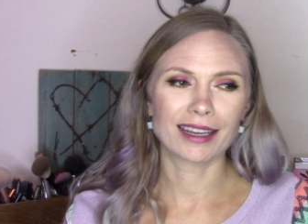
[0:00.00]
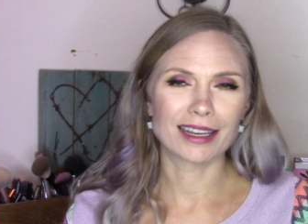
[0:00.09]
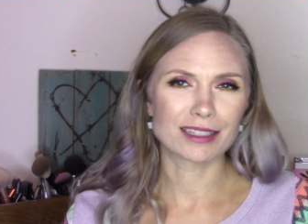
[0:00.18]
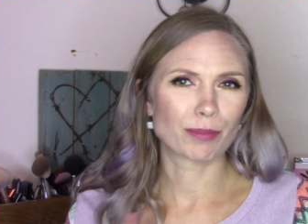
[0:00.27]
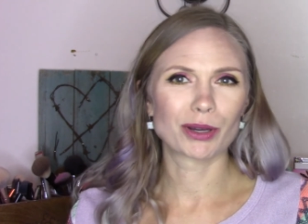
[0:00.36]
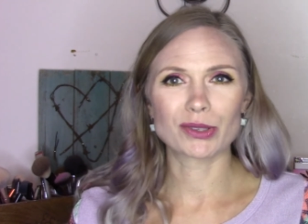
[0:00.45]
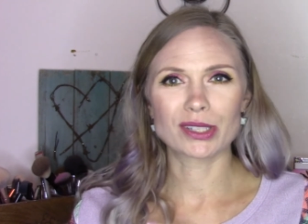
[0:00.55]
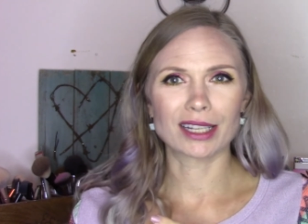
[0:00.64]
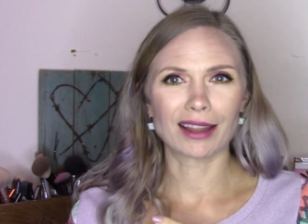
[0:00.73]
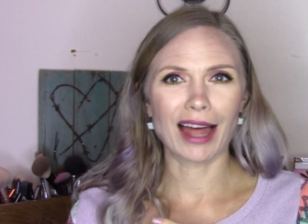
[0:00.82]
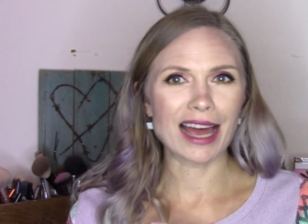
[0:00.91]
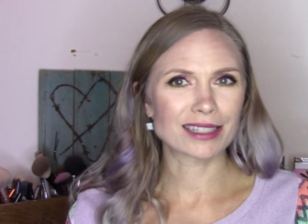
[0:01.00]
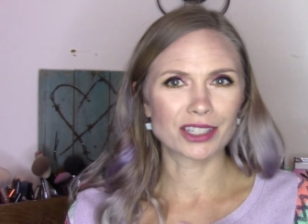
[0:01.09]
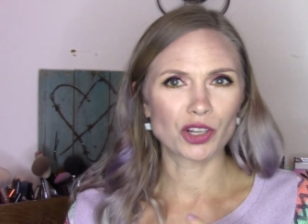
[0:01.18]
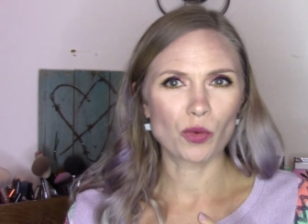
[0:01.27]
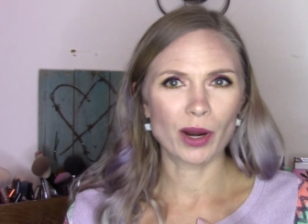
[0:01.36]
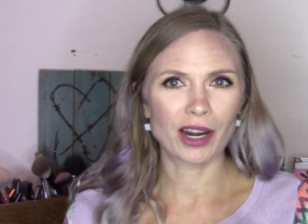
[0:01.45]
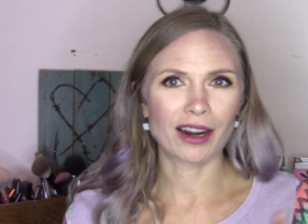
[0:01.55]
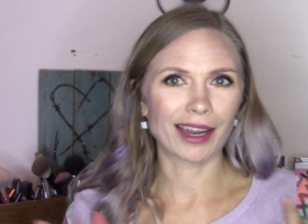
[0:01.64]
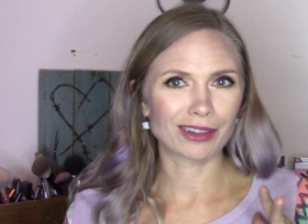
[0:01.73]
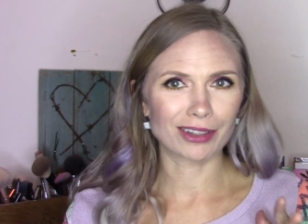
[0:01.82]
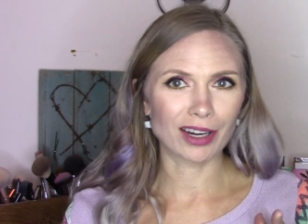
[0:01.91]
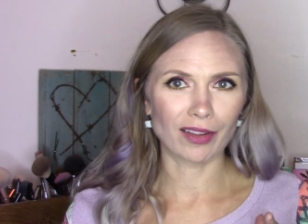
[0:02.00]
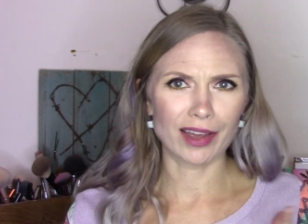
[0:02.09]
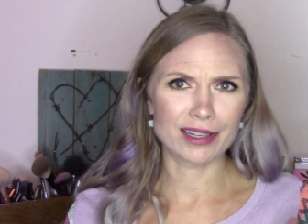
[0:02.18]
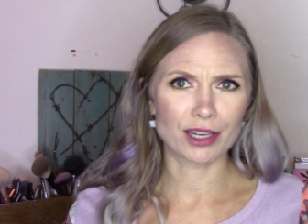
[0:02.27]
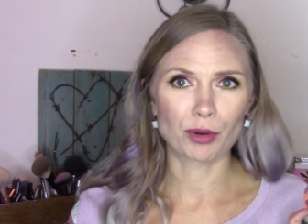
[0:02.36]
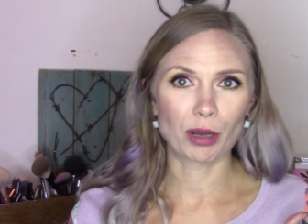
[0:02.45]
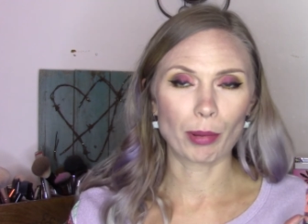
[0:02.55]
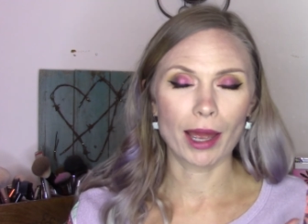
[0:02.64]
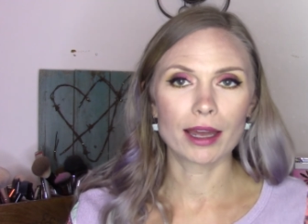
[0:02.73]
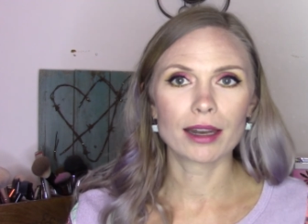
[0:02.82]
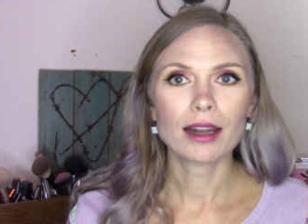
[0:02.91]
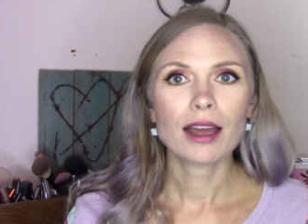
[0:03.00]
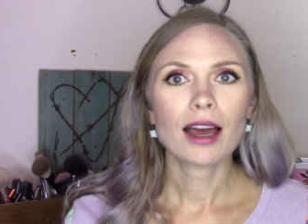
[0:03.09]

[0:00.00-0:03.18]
opposed to lasting wear. I could care less, I'll reapply it.